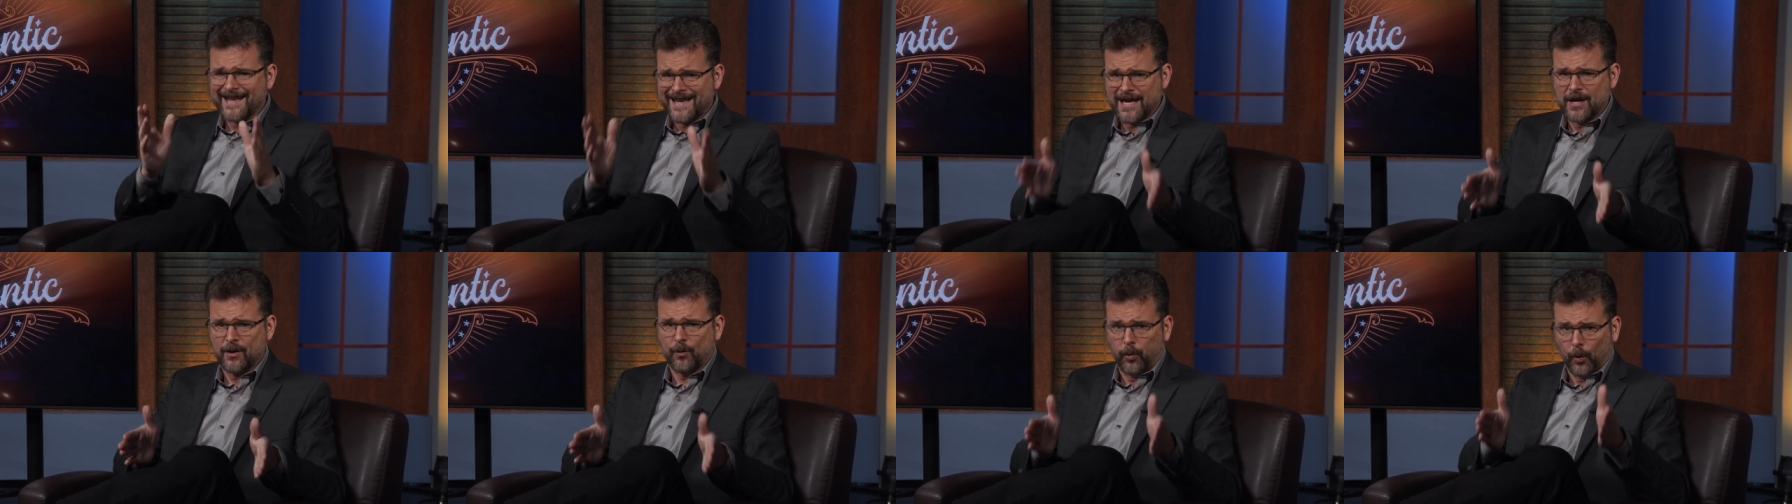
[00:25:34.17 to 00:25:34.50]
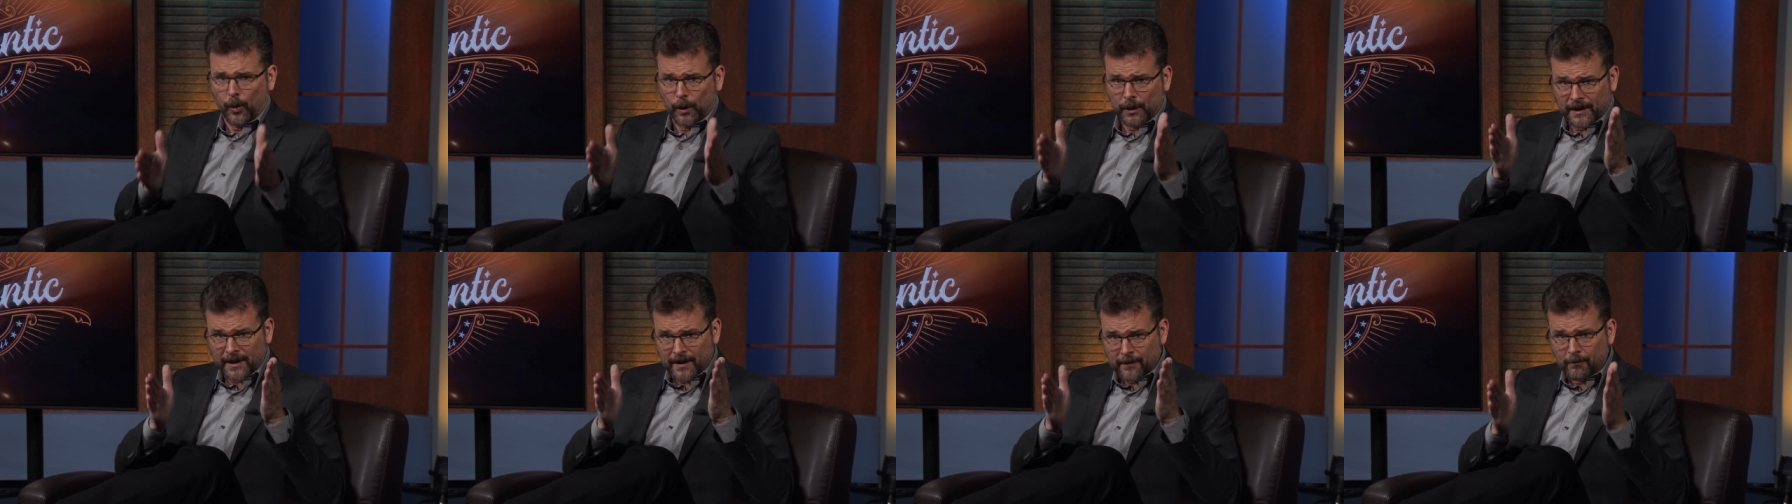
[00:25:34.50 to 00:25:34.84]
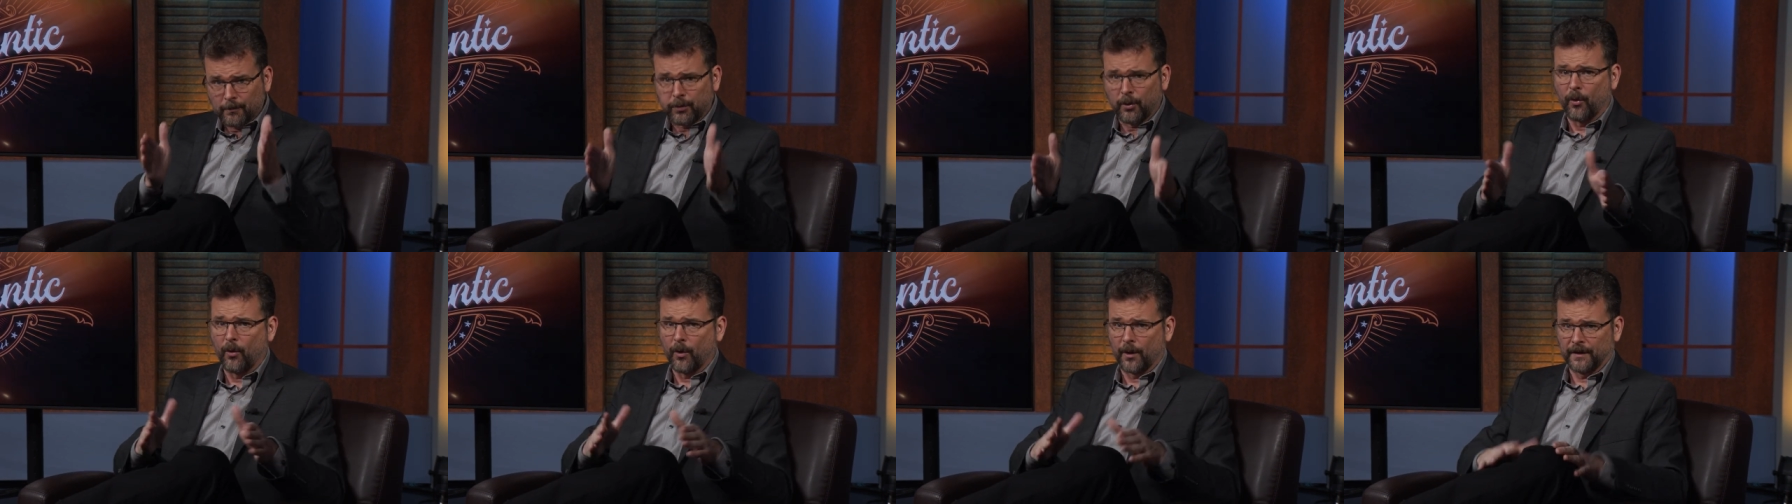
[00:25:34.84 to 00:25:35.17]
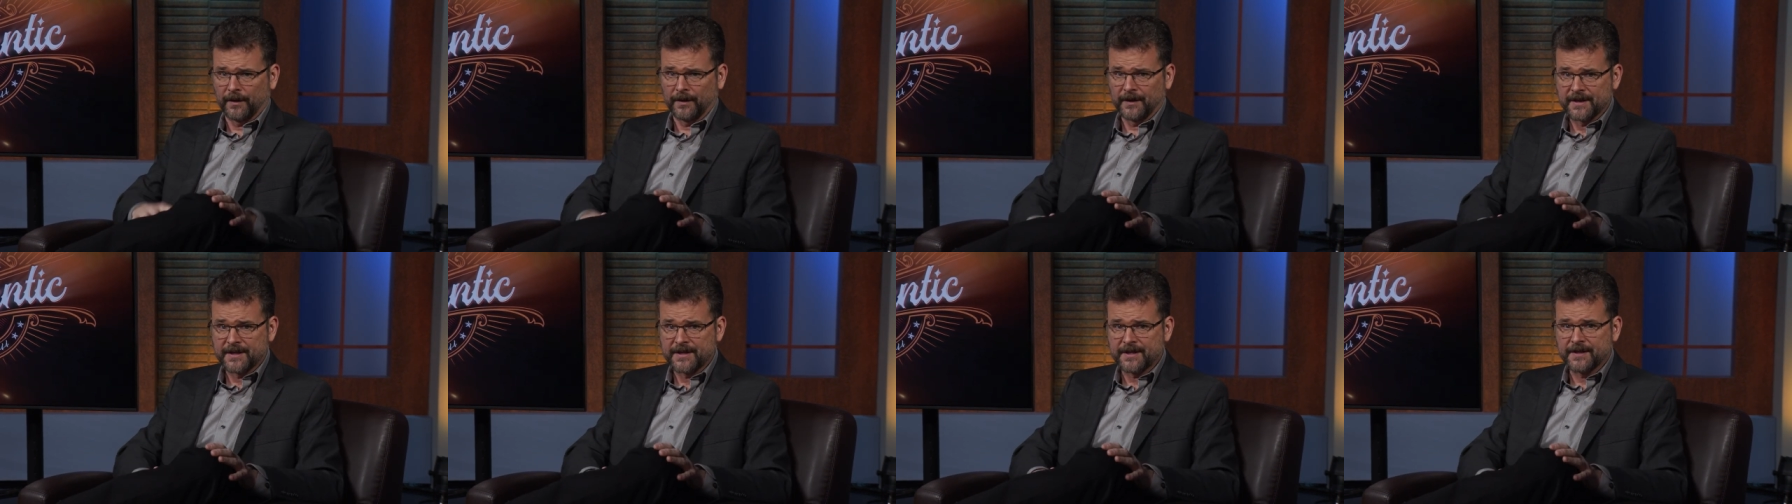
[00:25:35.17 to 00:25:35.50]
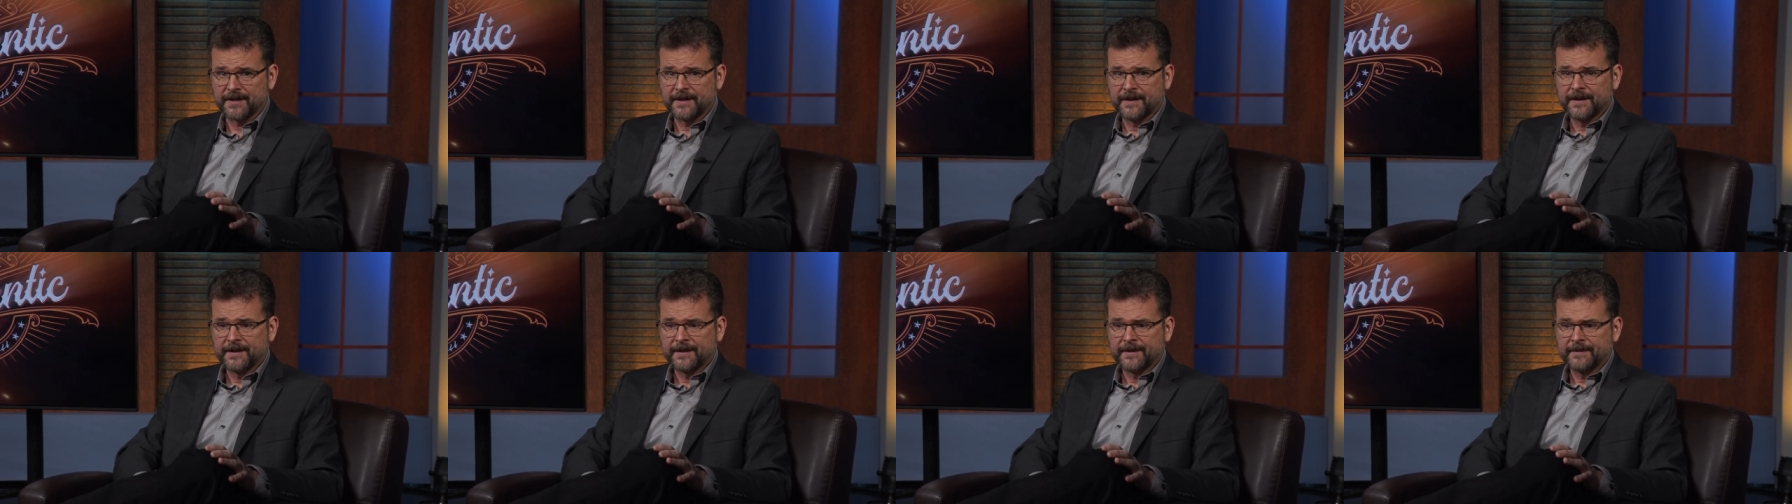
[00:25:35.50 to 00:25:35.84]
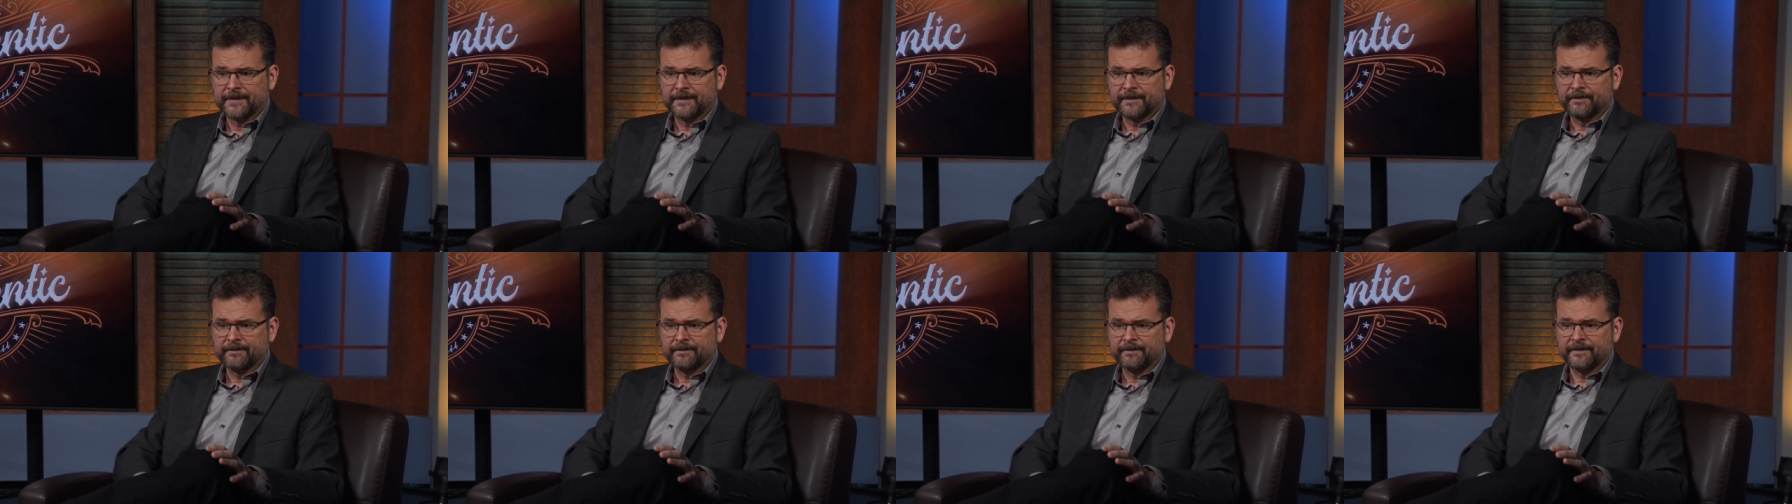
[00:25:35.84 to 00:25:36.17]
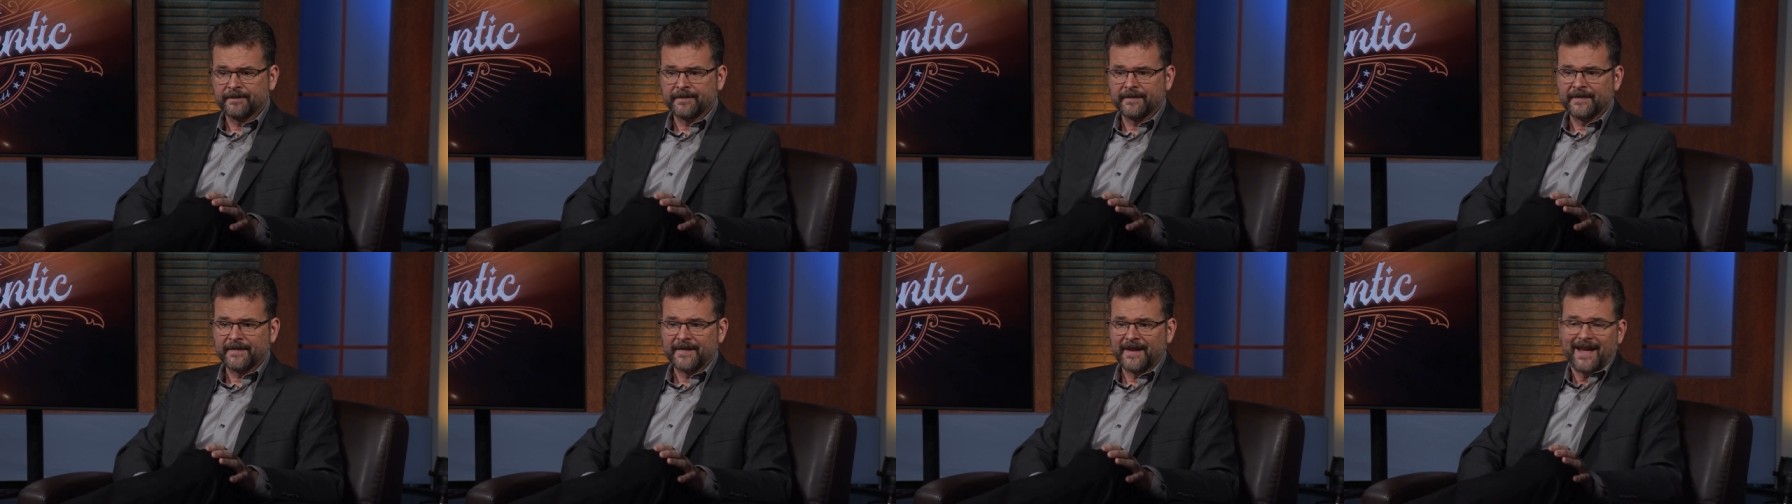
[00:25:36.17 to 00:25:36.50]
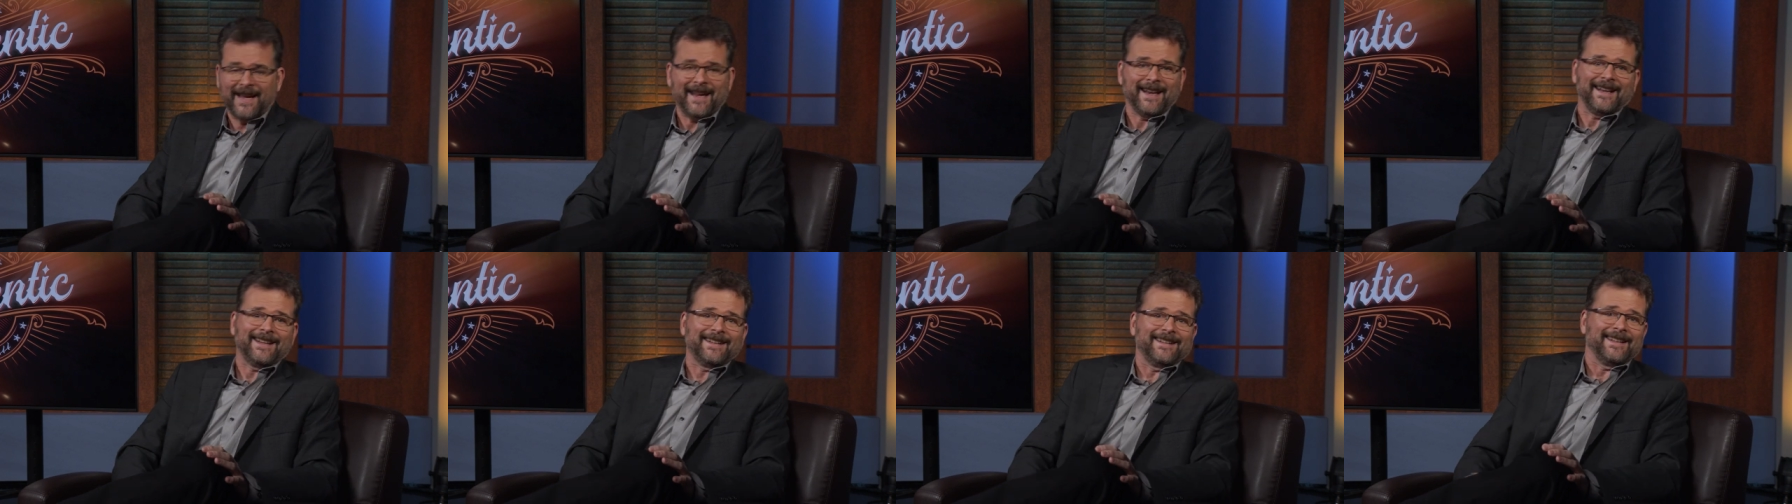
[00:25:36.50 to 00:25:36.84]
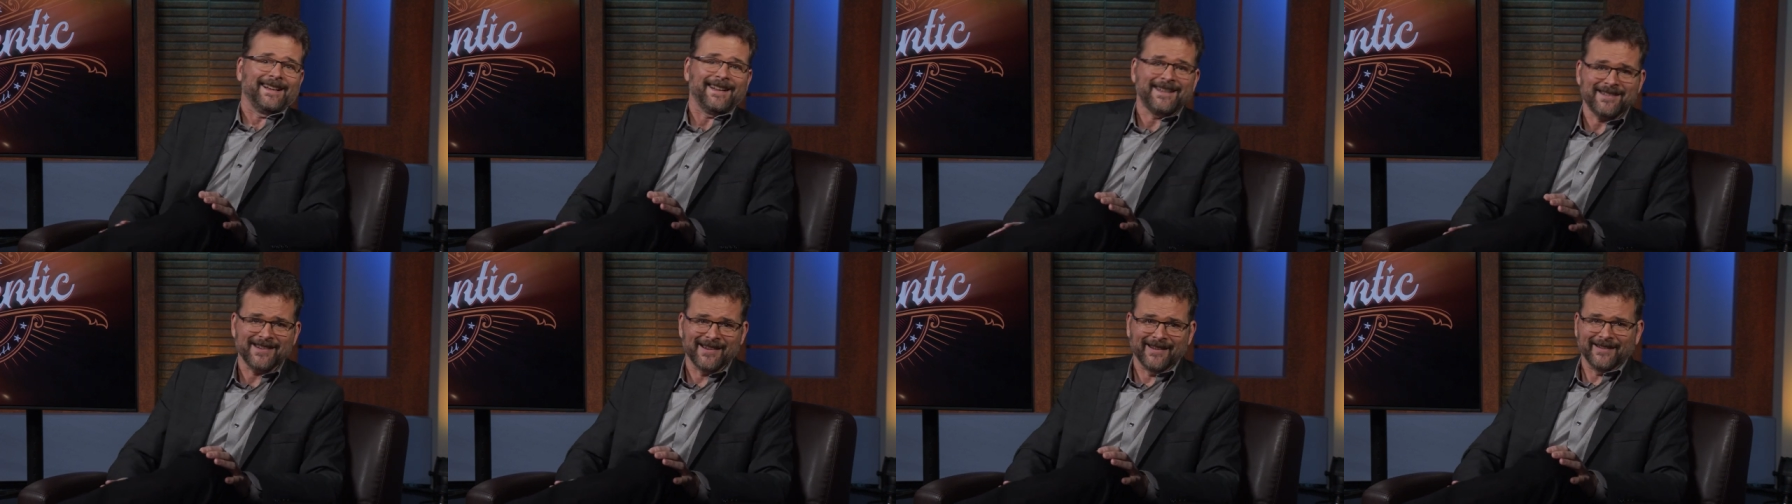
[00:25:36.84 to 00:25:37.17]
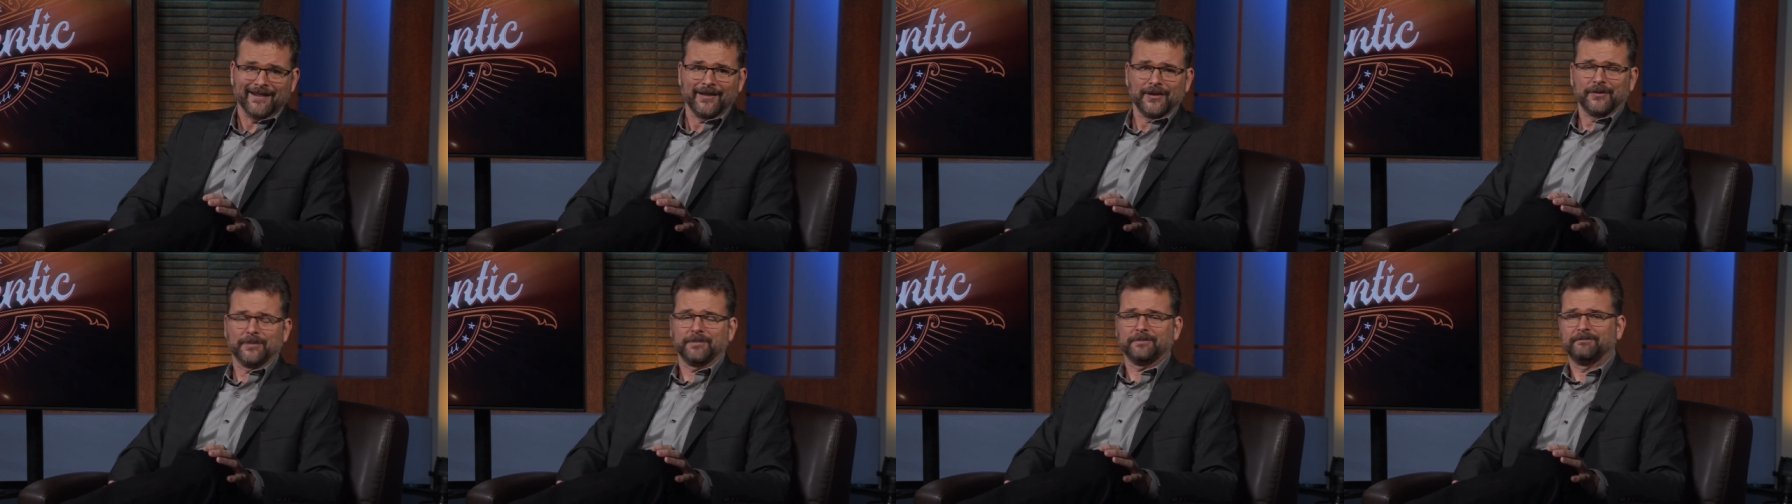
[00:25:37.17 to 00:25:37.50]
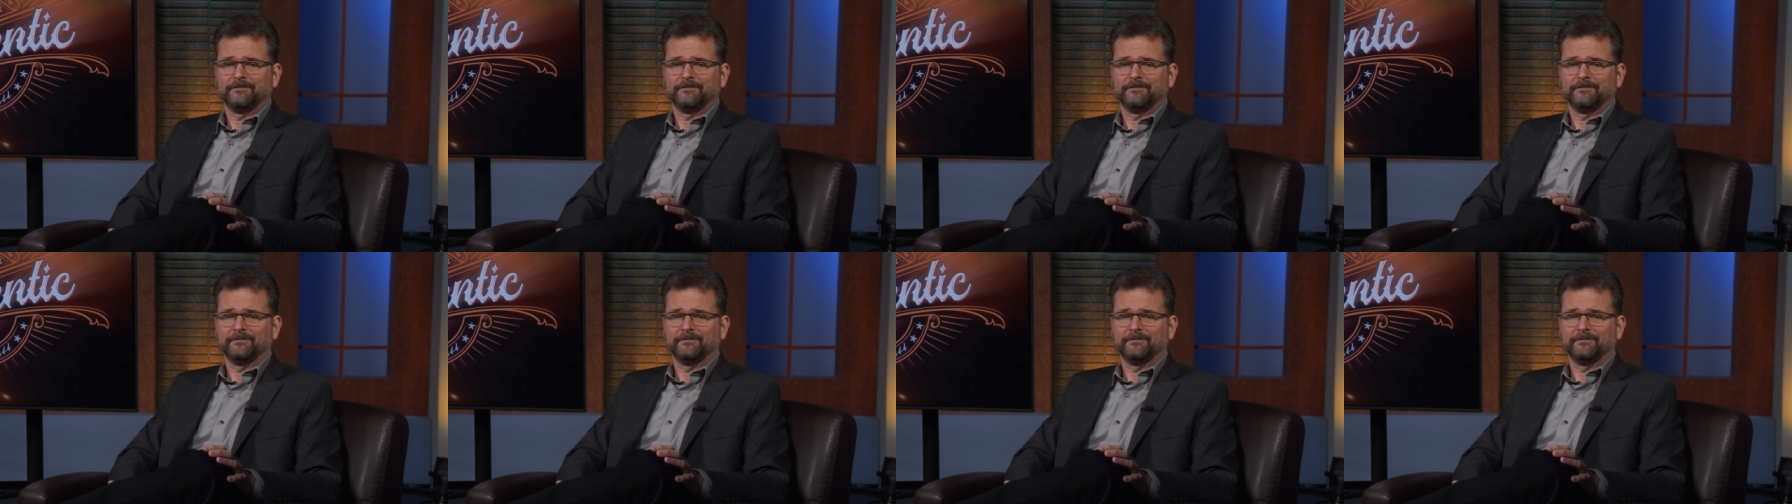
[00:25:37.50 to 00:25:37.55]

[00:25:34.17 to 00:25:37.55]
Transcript: equal importance. And it doesn't.